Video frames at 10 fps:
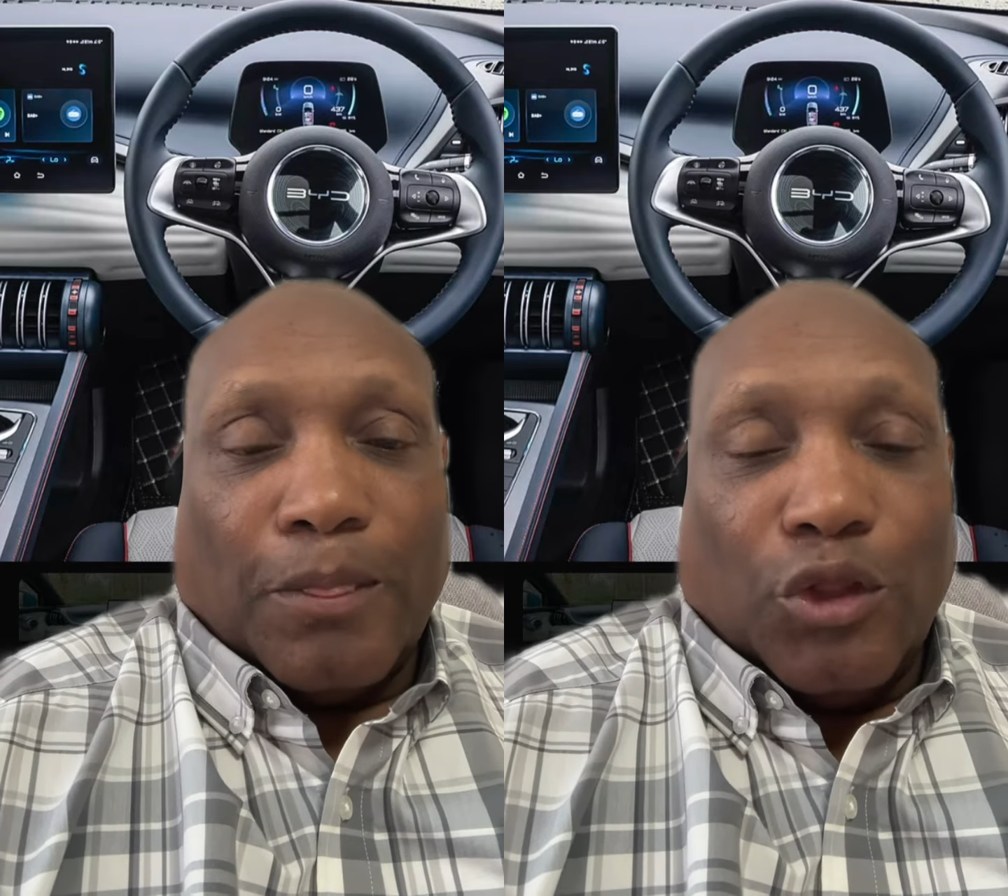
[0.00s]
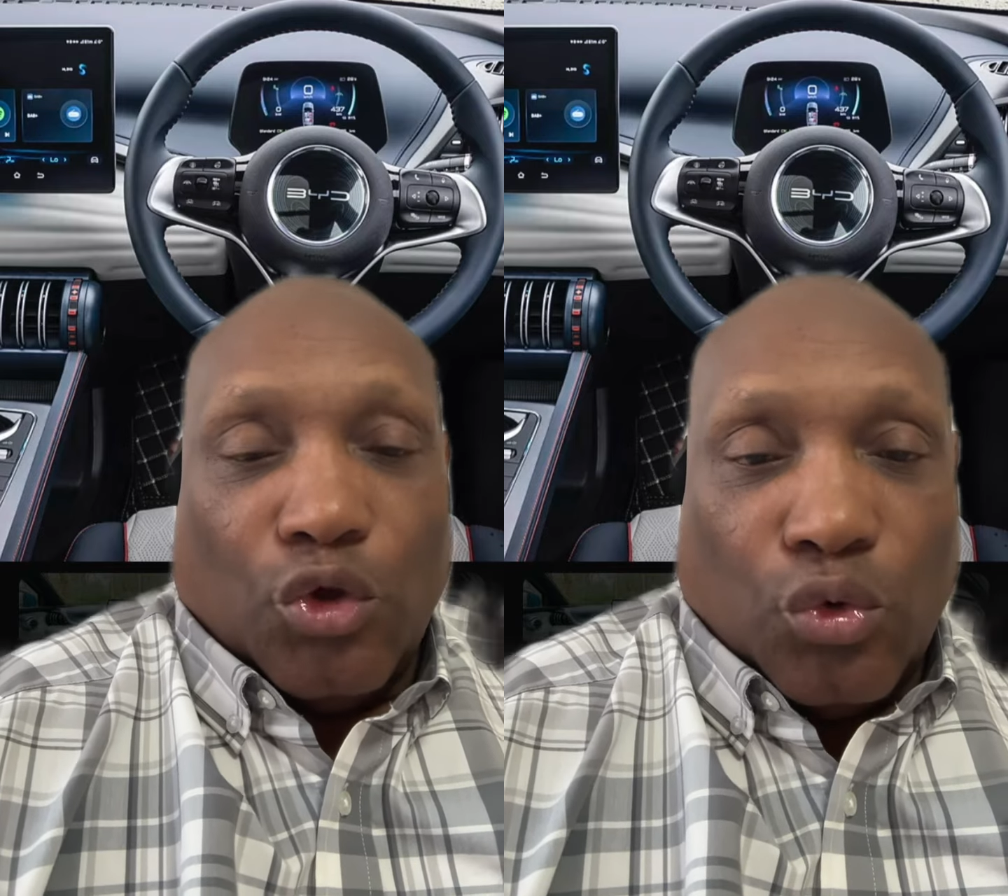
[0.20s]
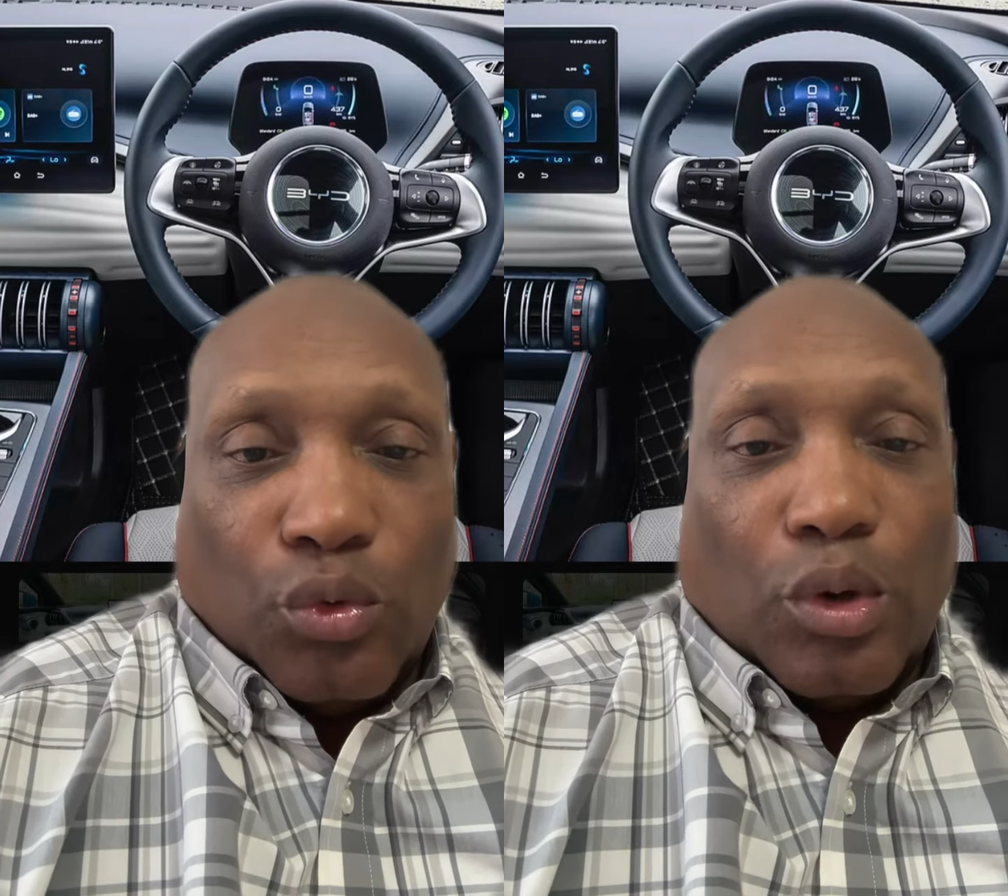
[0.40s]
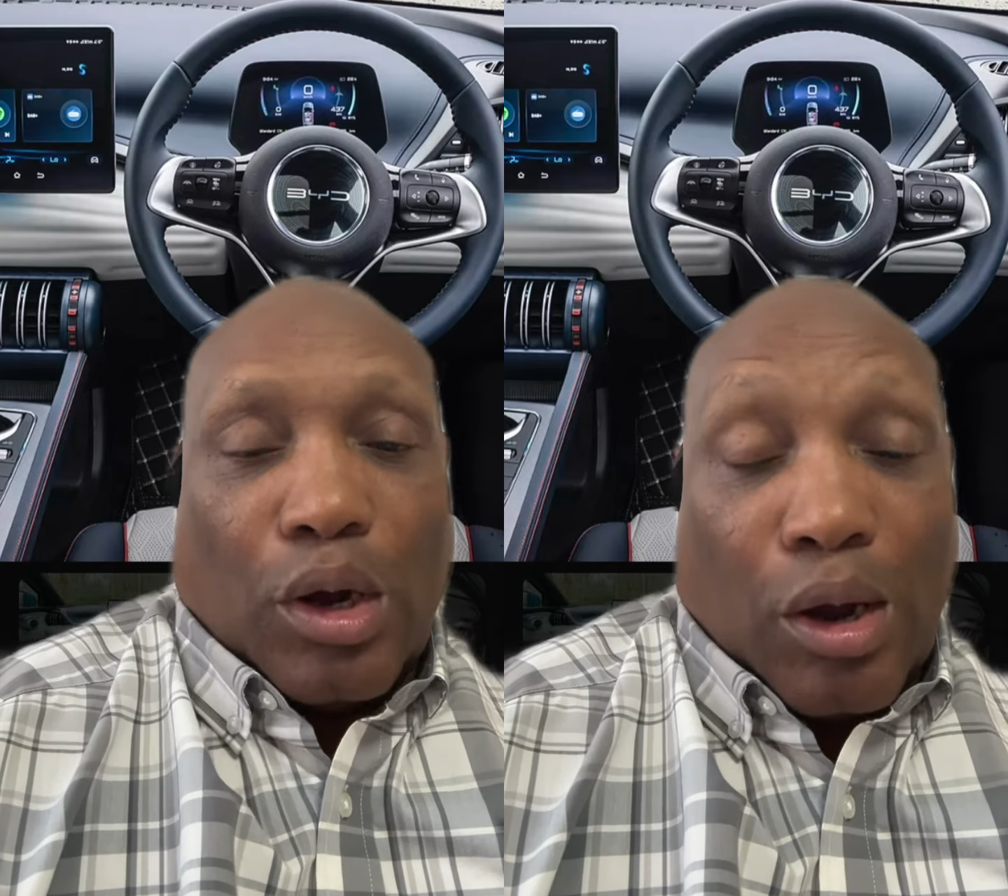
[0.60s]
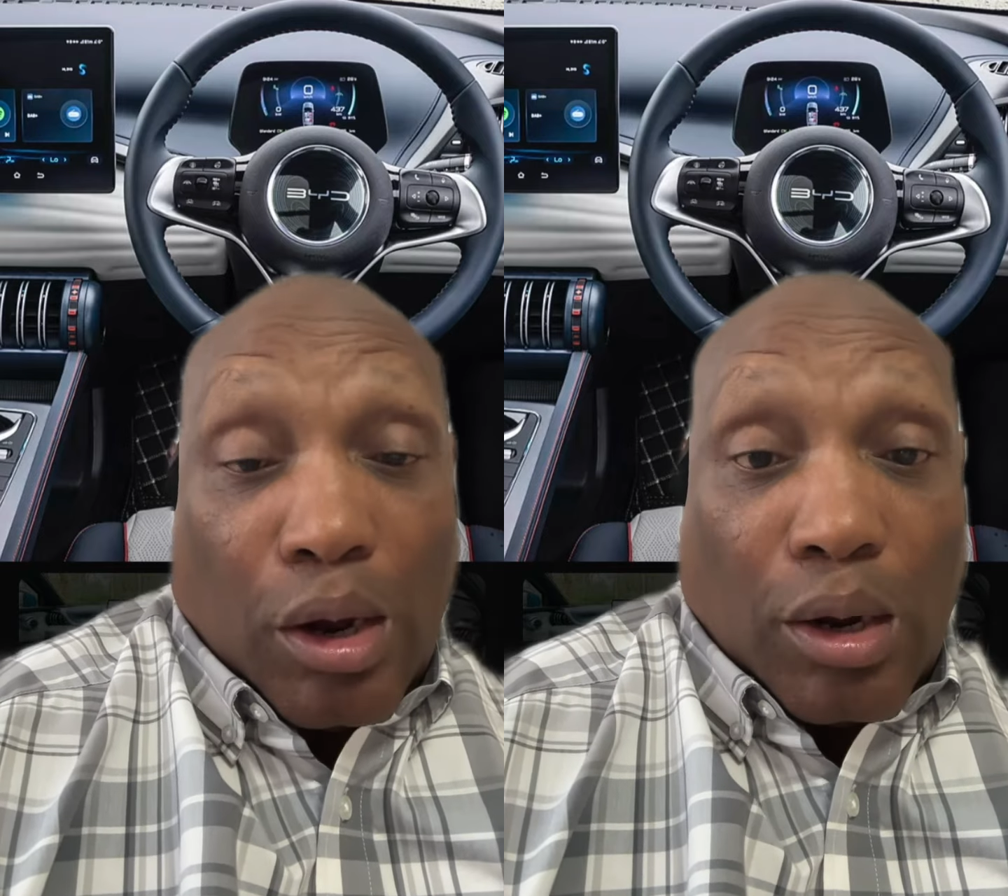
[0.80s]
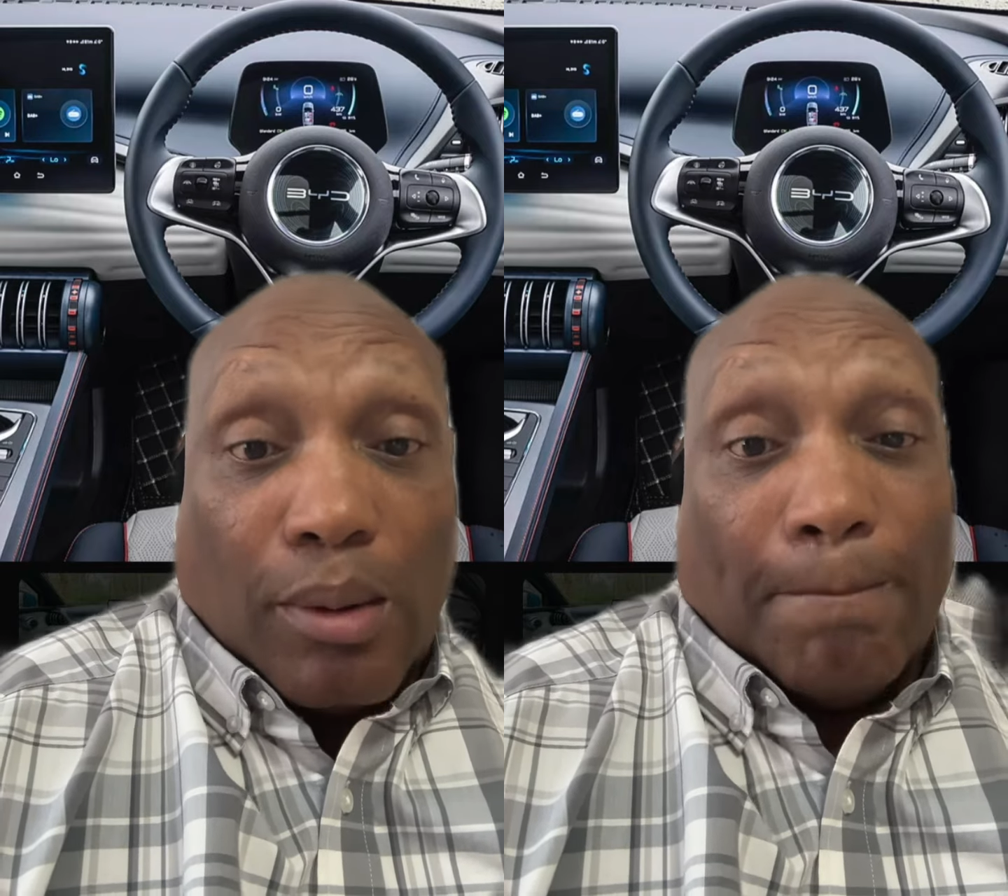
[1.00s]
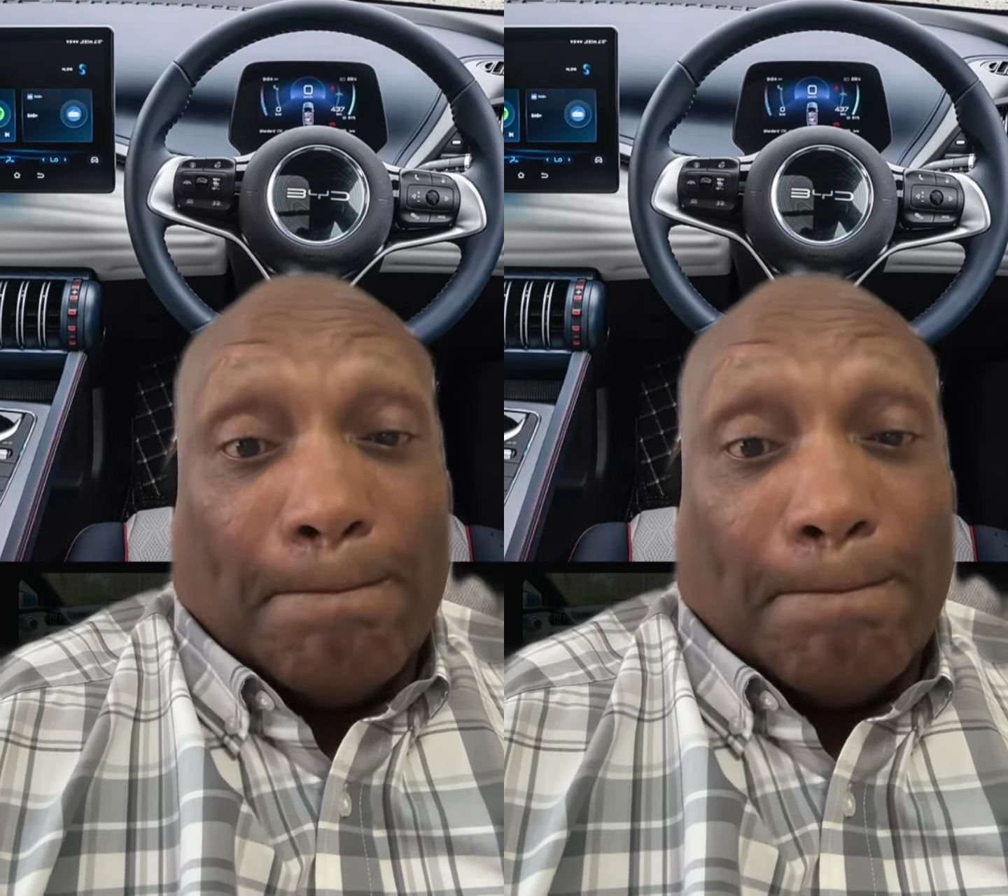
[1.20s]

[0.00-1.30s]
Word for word: you are